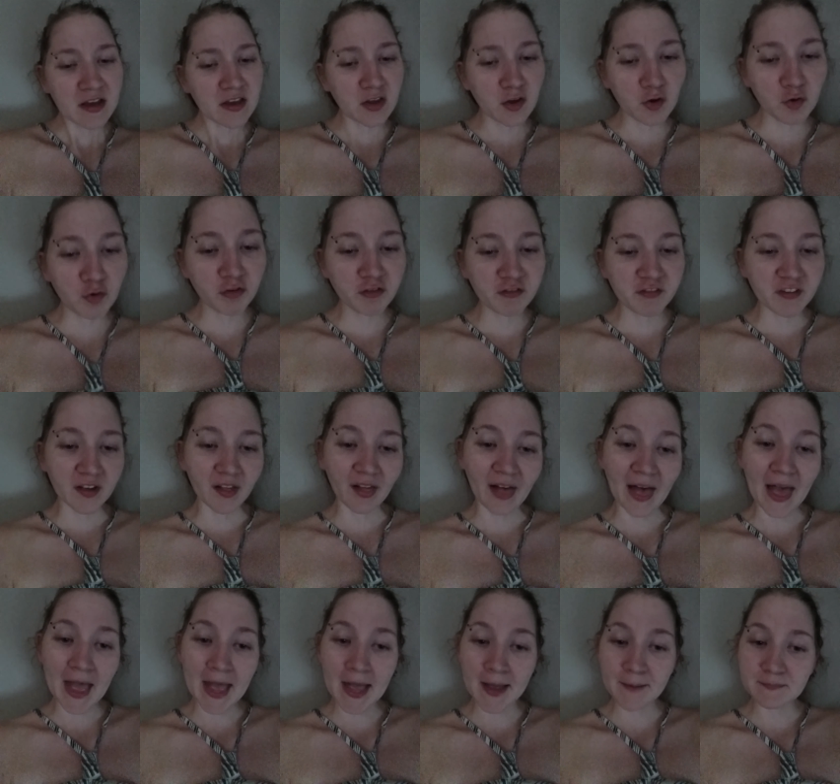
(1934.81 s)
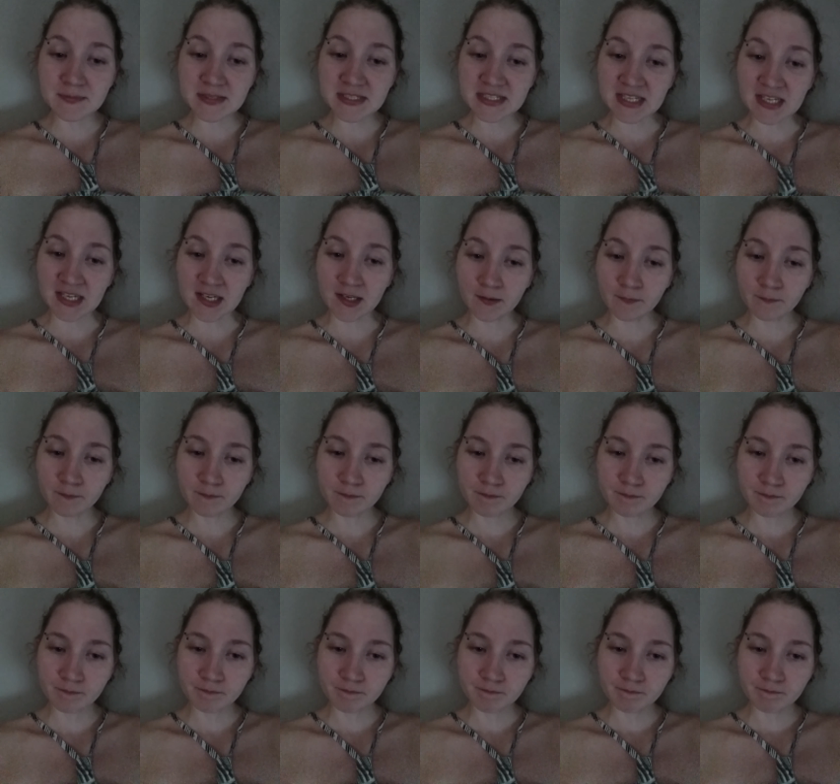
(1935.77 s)
You feel empty.
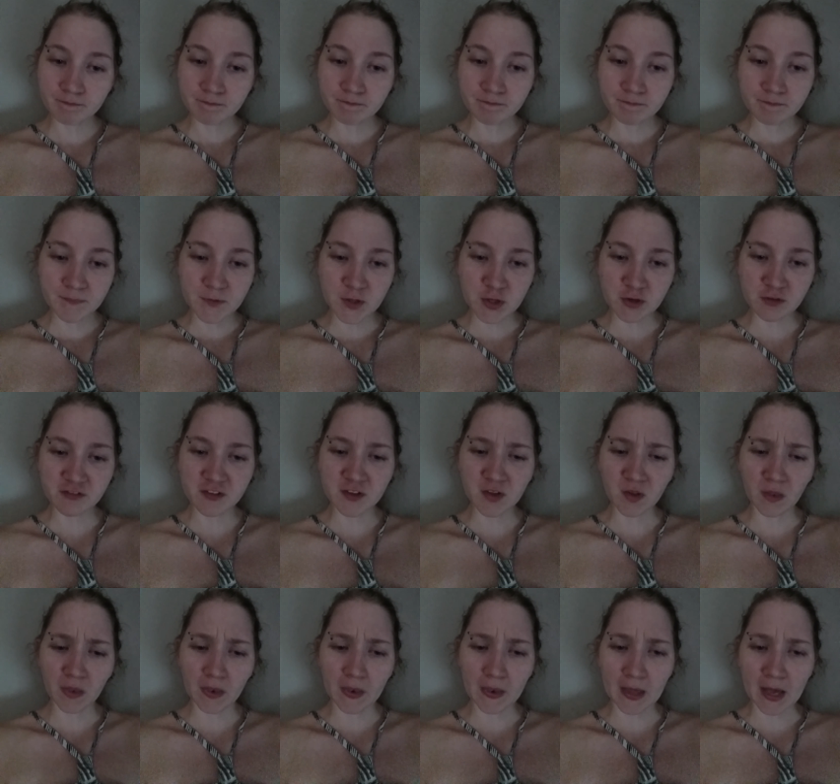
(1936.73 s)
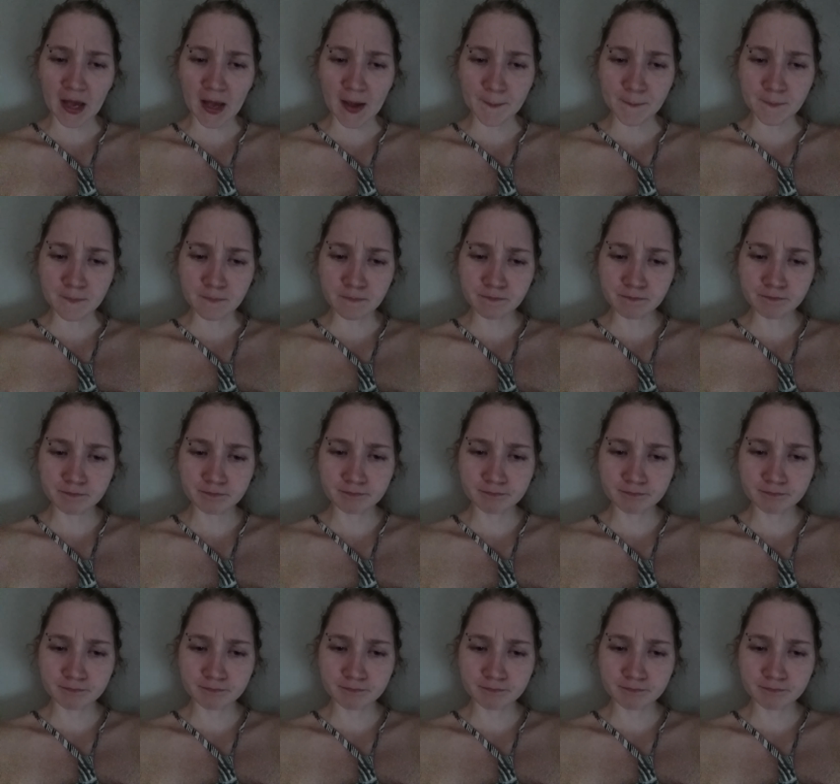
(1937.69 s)
You feel numb.